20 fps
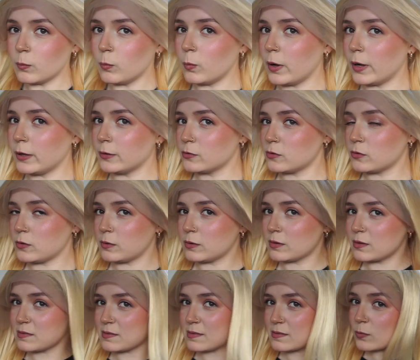What I'll do,
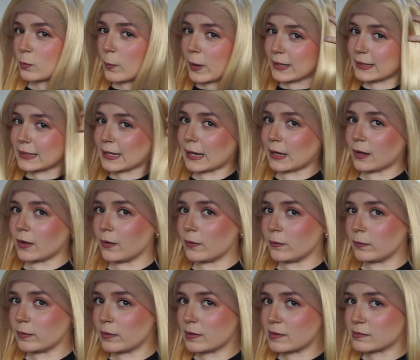because it's quite
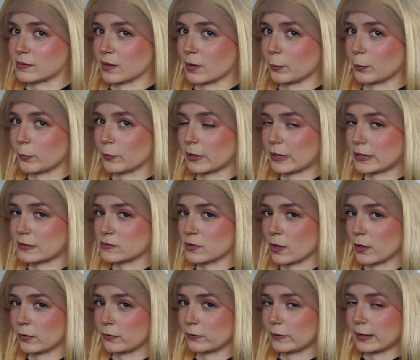yellow, is I'll probably
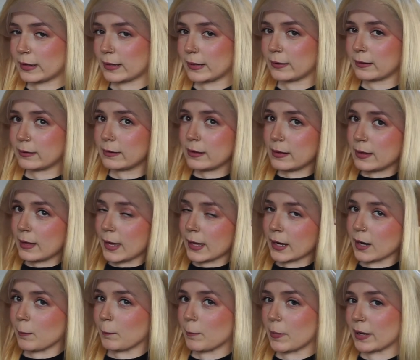tone it,
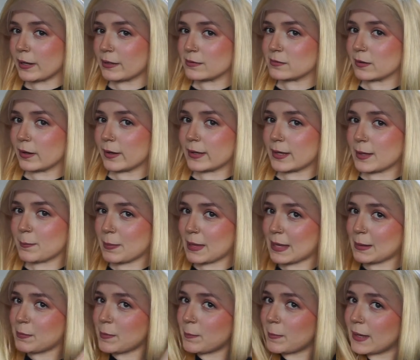and I might dye it
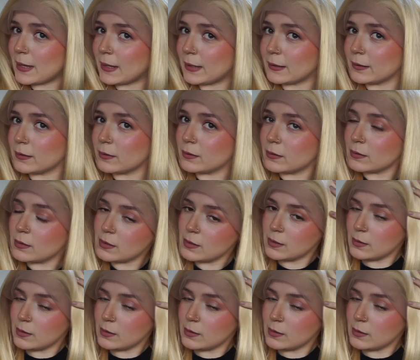baby pink,